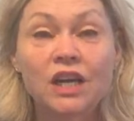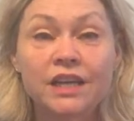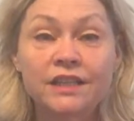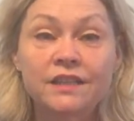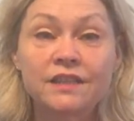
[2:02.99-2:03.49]

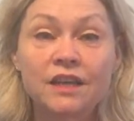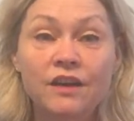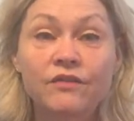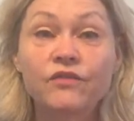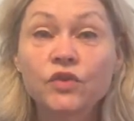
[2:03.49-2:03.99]
kinds
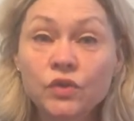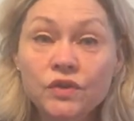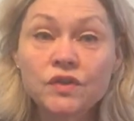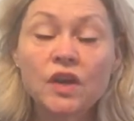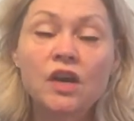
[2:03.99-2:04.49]
of
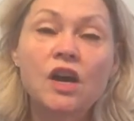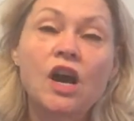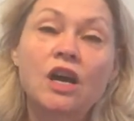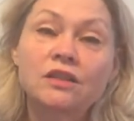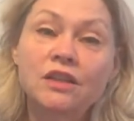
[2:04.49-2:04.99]
foods
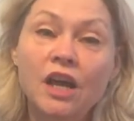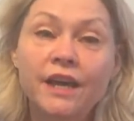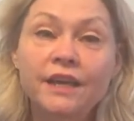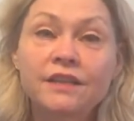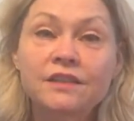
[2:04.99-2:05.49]

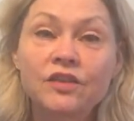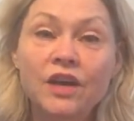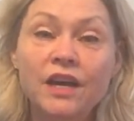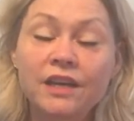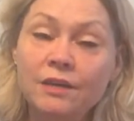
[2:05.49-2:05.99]
online
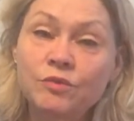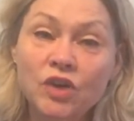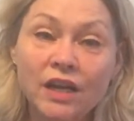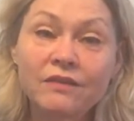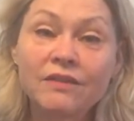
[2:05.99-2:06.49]
and keep
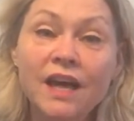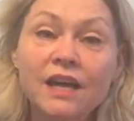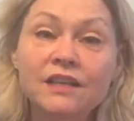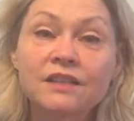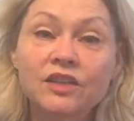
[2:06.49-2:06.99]
track of
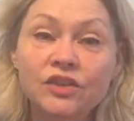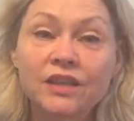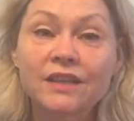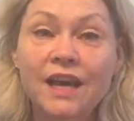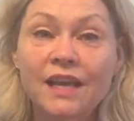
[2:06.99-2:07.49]
that until you
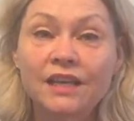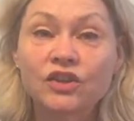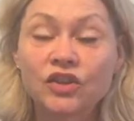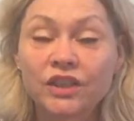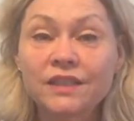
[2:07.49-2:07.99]
get that
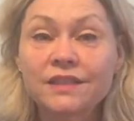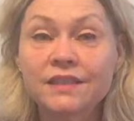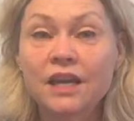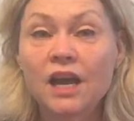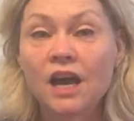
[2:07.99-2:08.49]

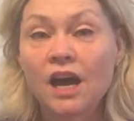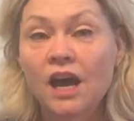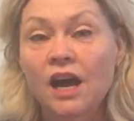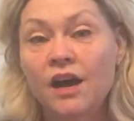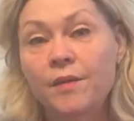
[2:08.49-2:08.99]
increased.
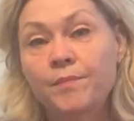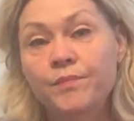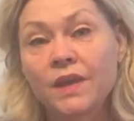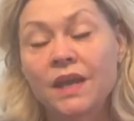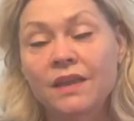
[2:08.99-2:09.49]

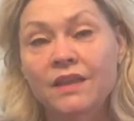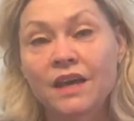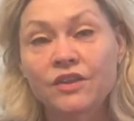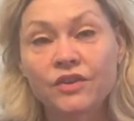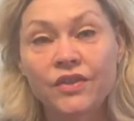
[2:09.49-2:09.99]
The
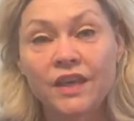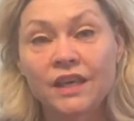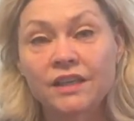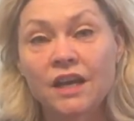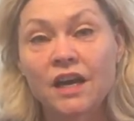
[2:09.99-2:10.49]
other
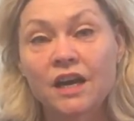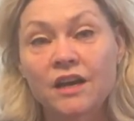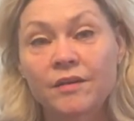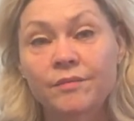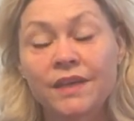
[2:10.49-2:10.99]
thing
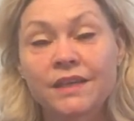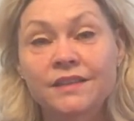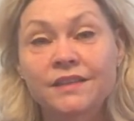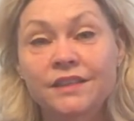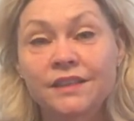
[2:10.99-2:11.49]

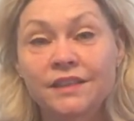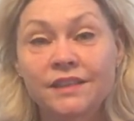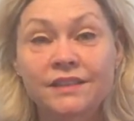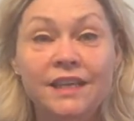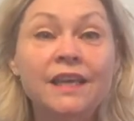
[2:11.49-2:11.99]
is to
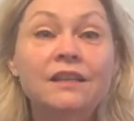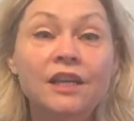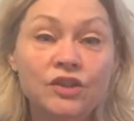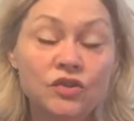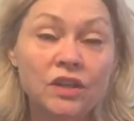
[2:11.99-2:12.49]
take
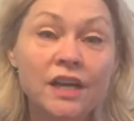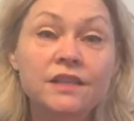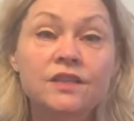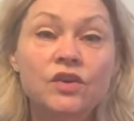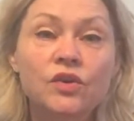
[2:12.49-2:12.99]
electrolytes.
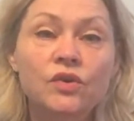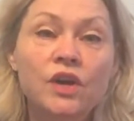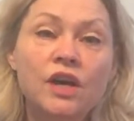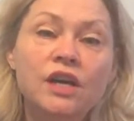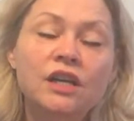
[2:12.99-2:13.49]
So
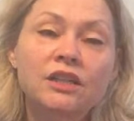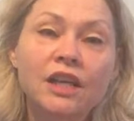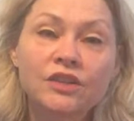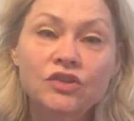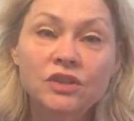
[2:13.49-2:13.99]

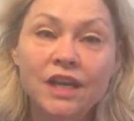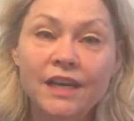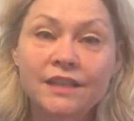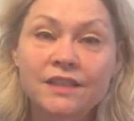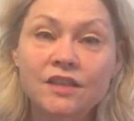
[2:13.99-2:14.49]

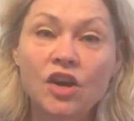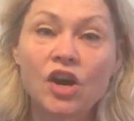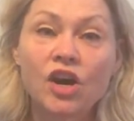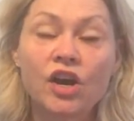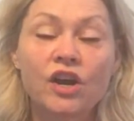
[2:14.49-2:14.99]
electrolytes
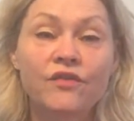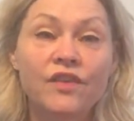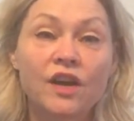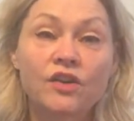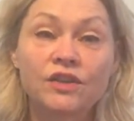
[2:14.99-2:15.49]
are
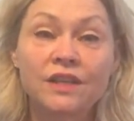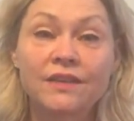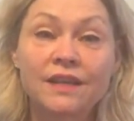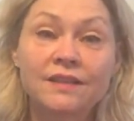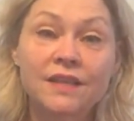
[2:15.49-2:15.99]
found in
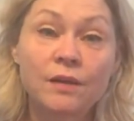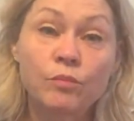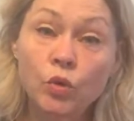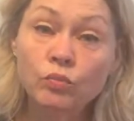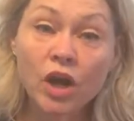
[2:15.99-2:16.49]
things like
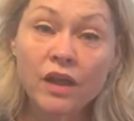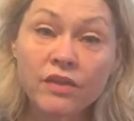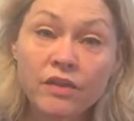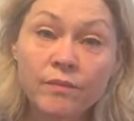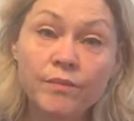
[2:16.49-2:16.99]
bone broth,